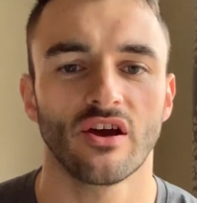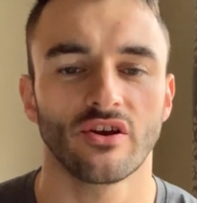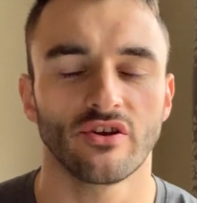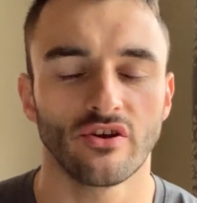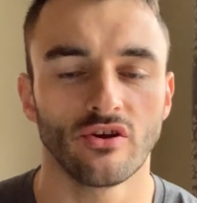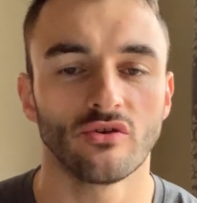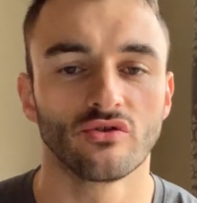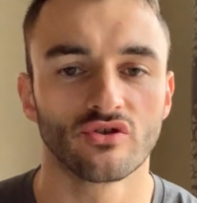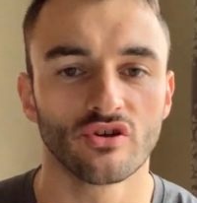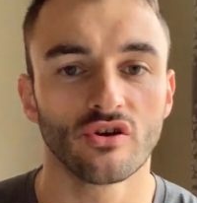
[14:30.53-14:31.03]

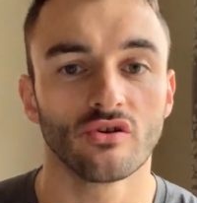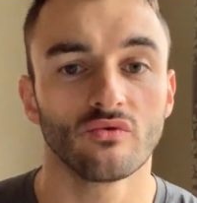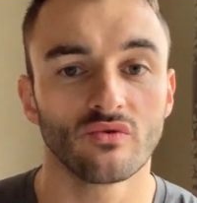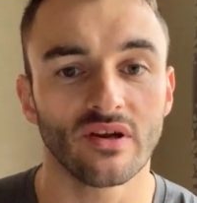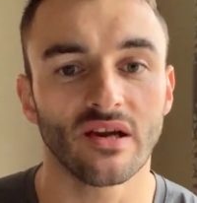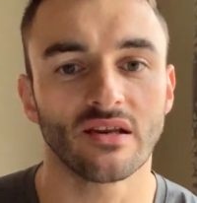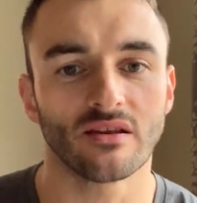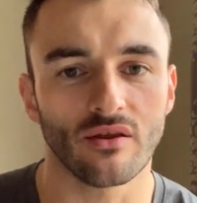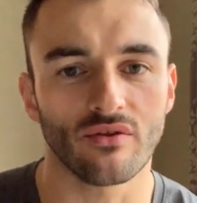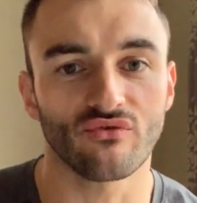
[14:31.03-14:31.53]
you do
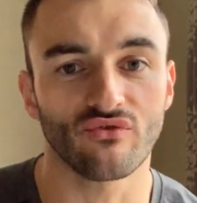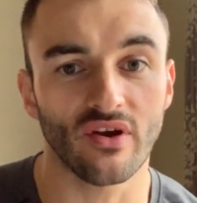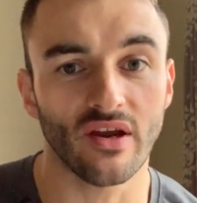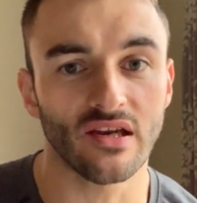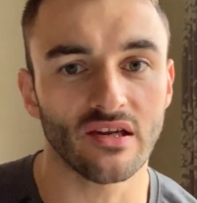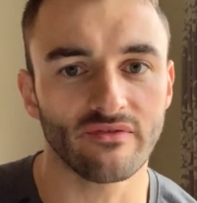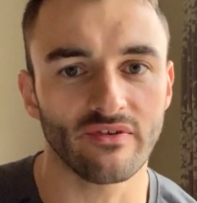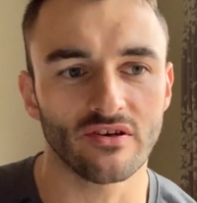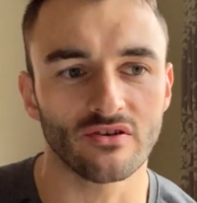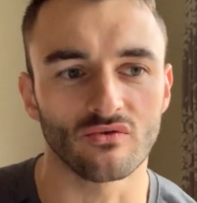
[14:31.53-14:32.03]
need the 3
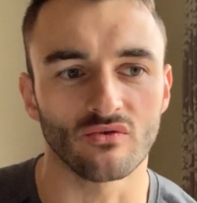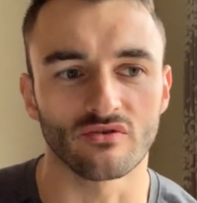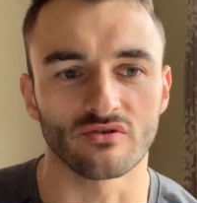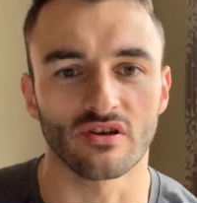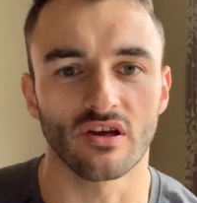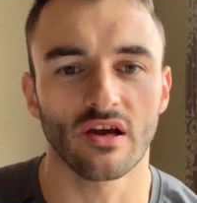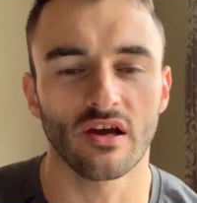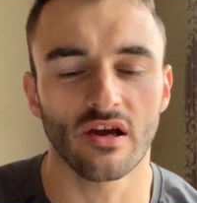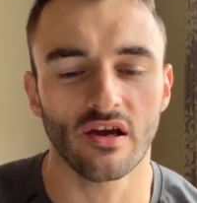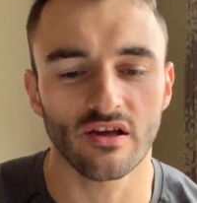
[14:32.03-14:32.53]

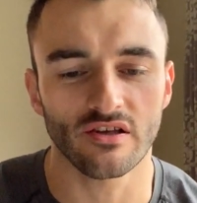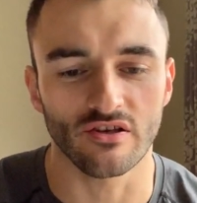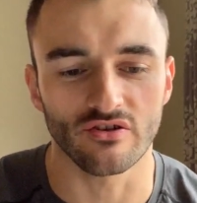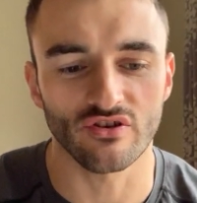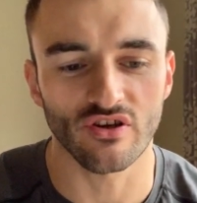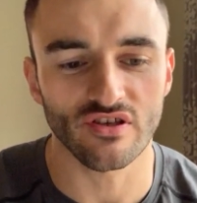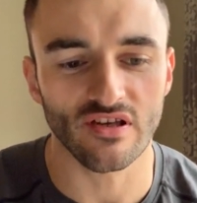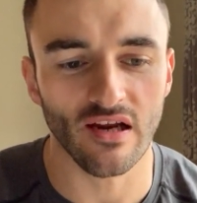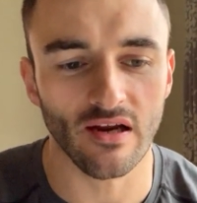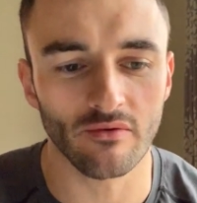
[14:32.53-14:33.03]
individuals. So
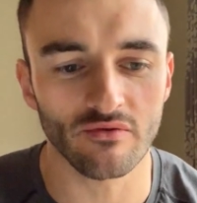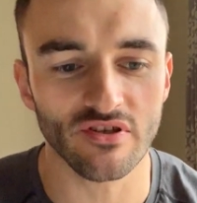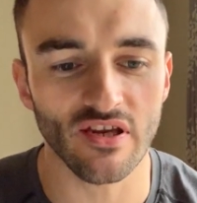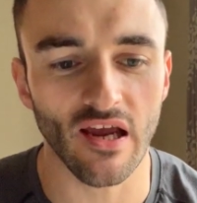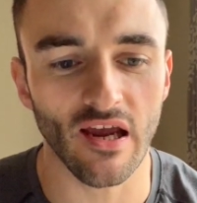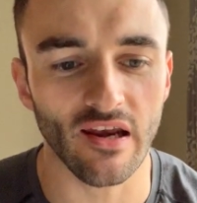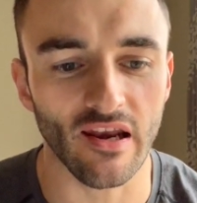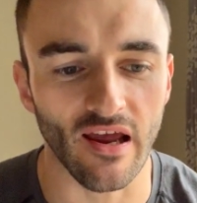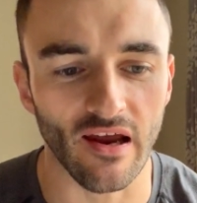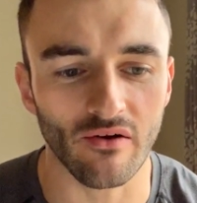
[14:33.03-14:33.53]
just like I'm
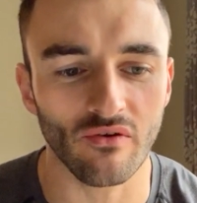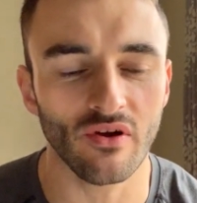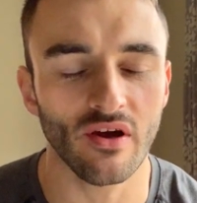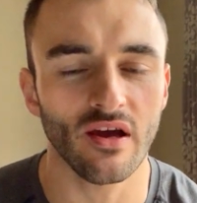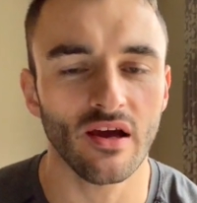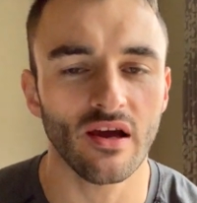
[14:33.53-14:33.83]
saying now,